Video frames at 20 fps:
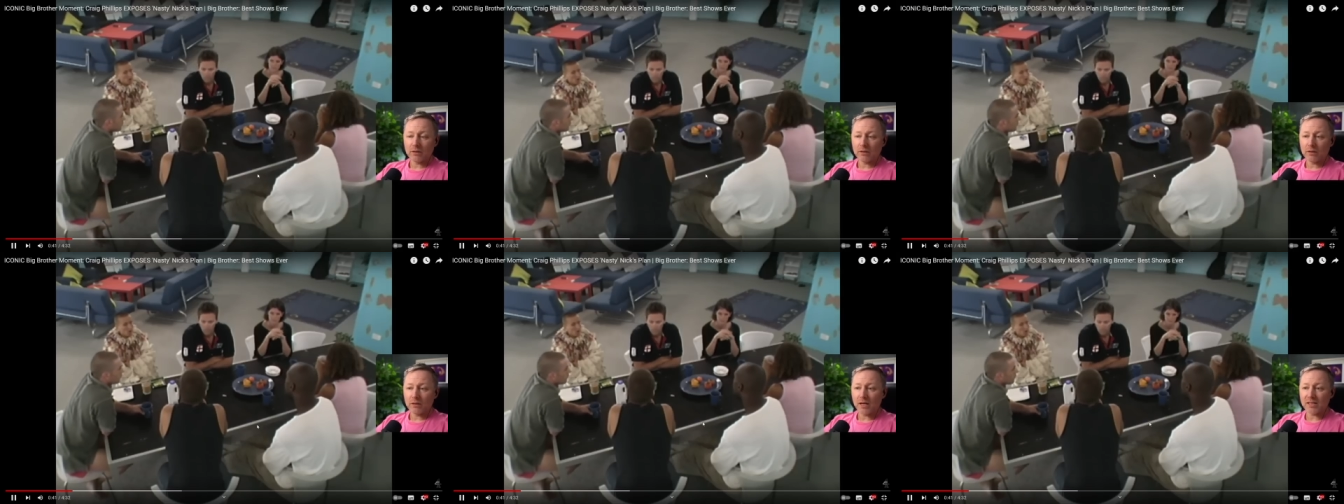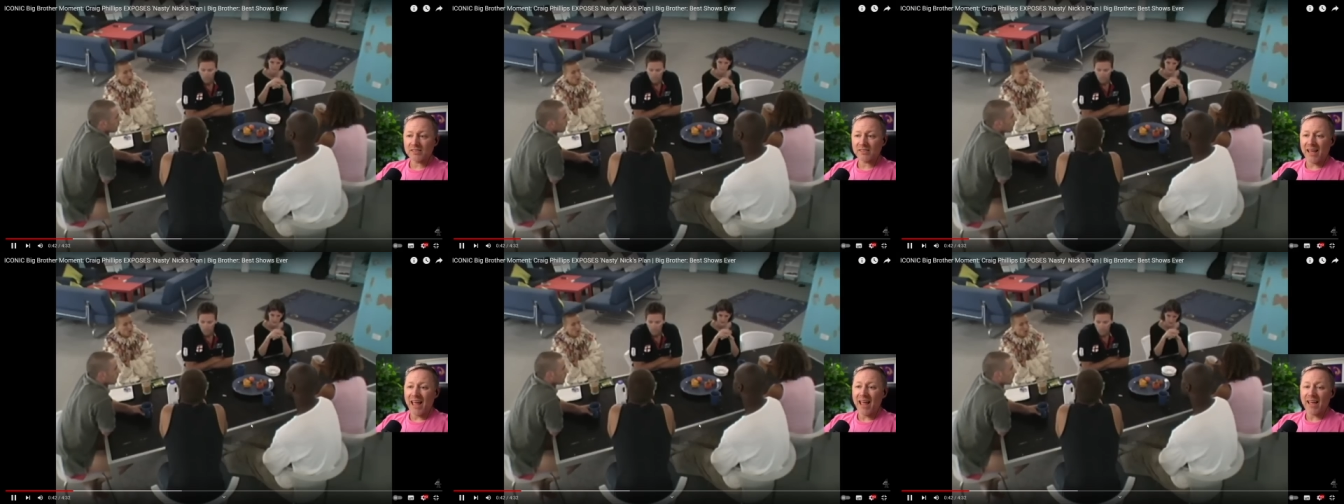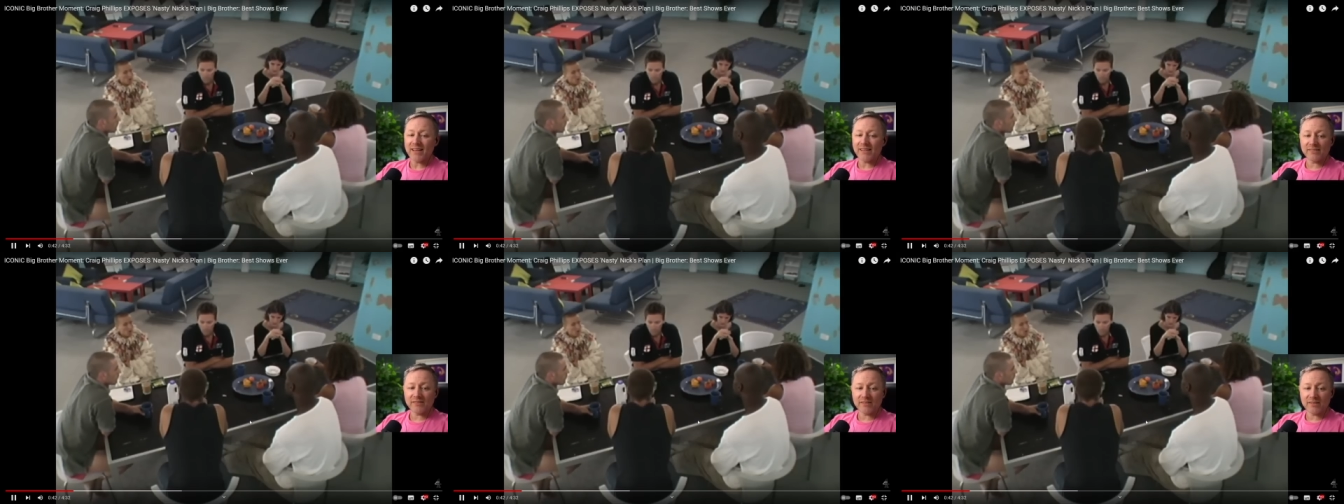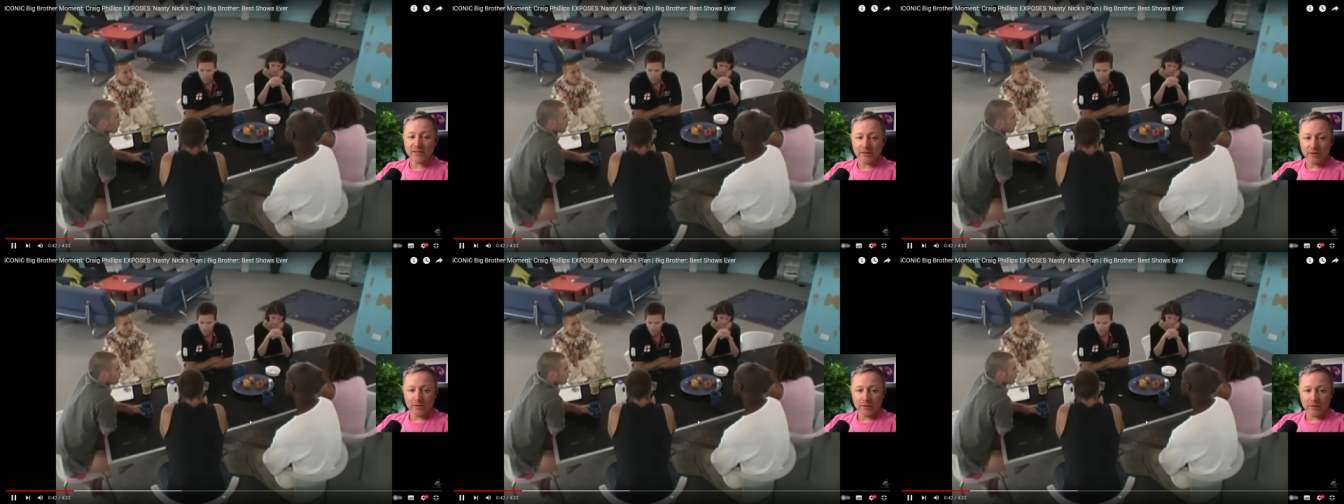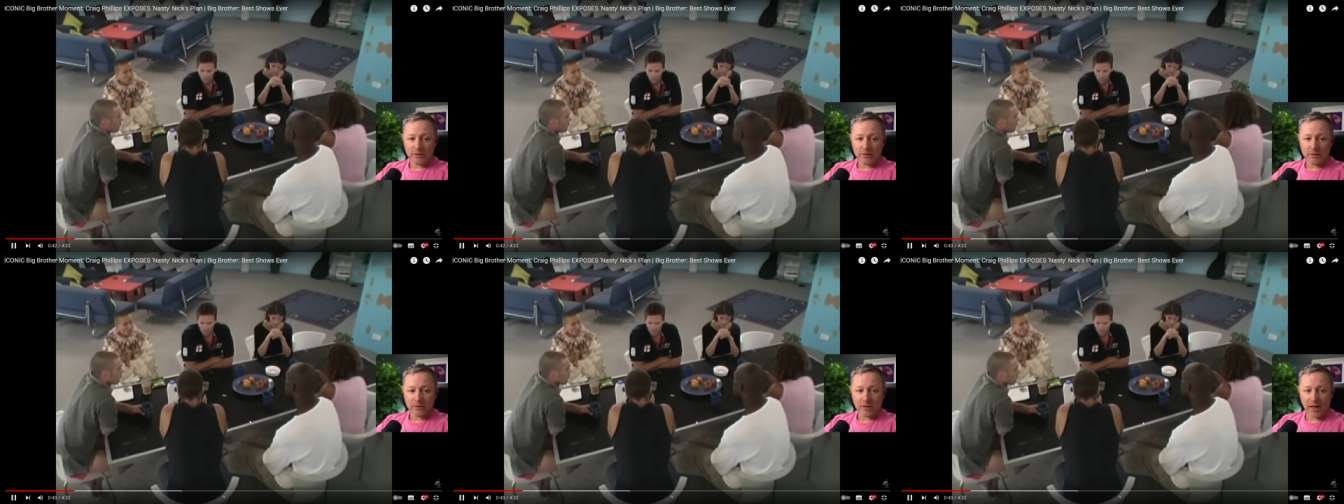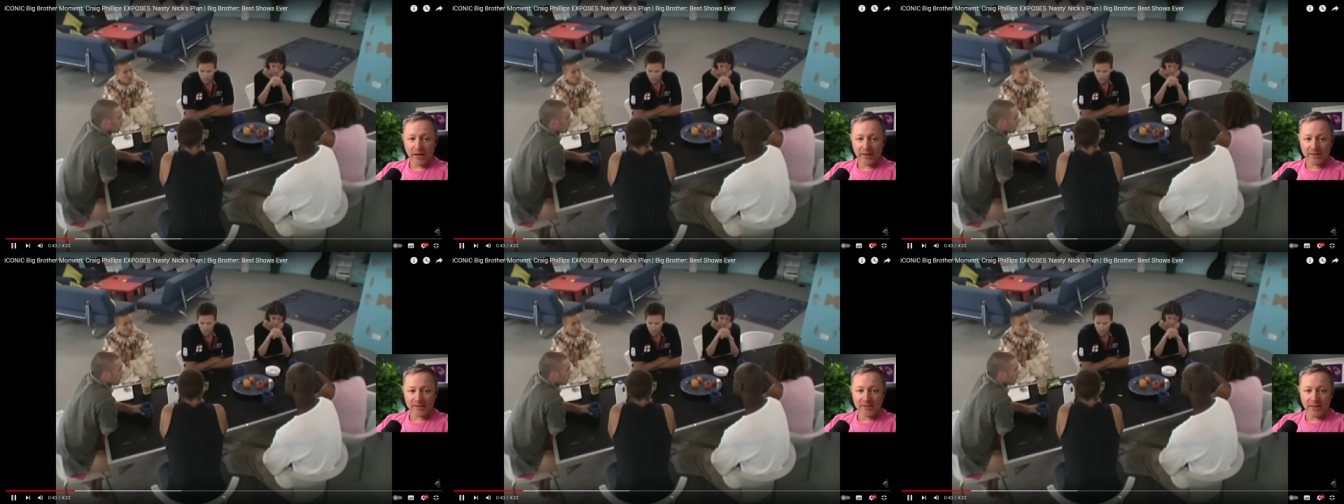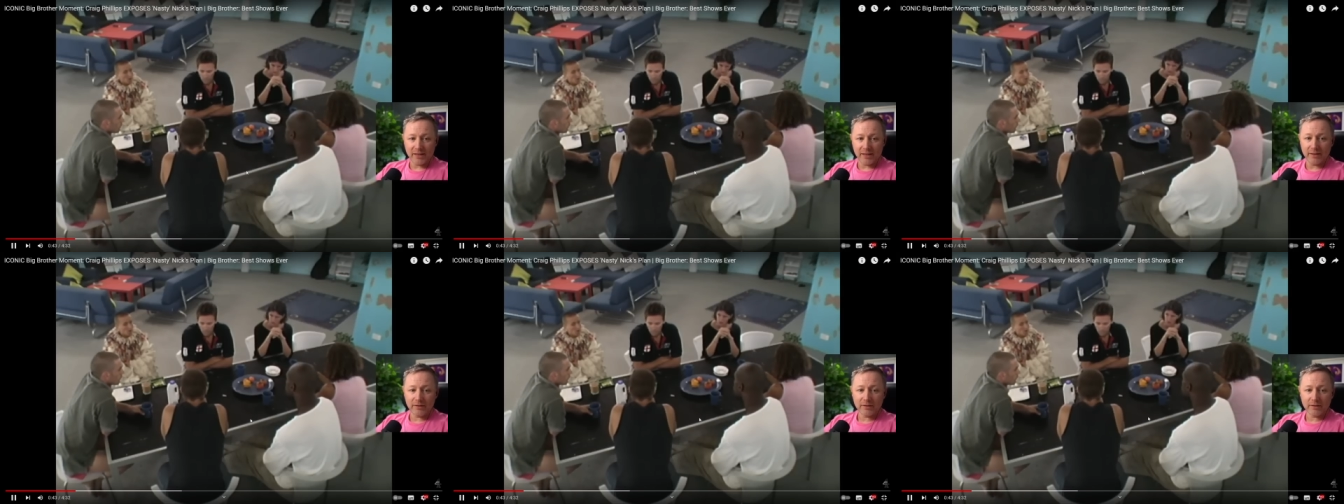That's S tier
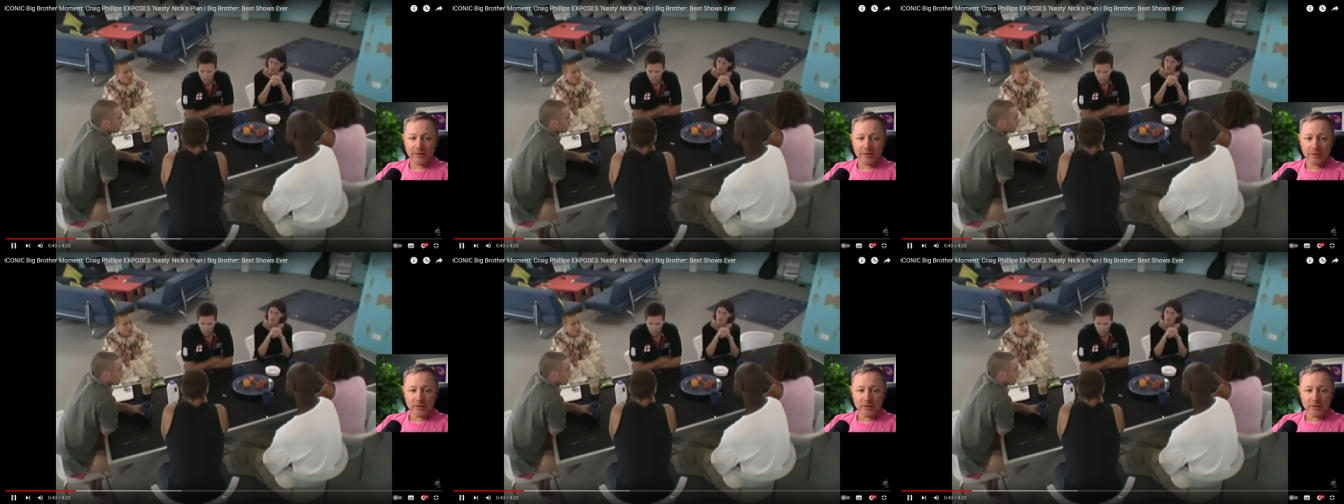accent. Over the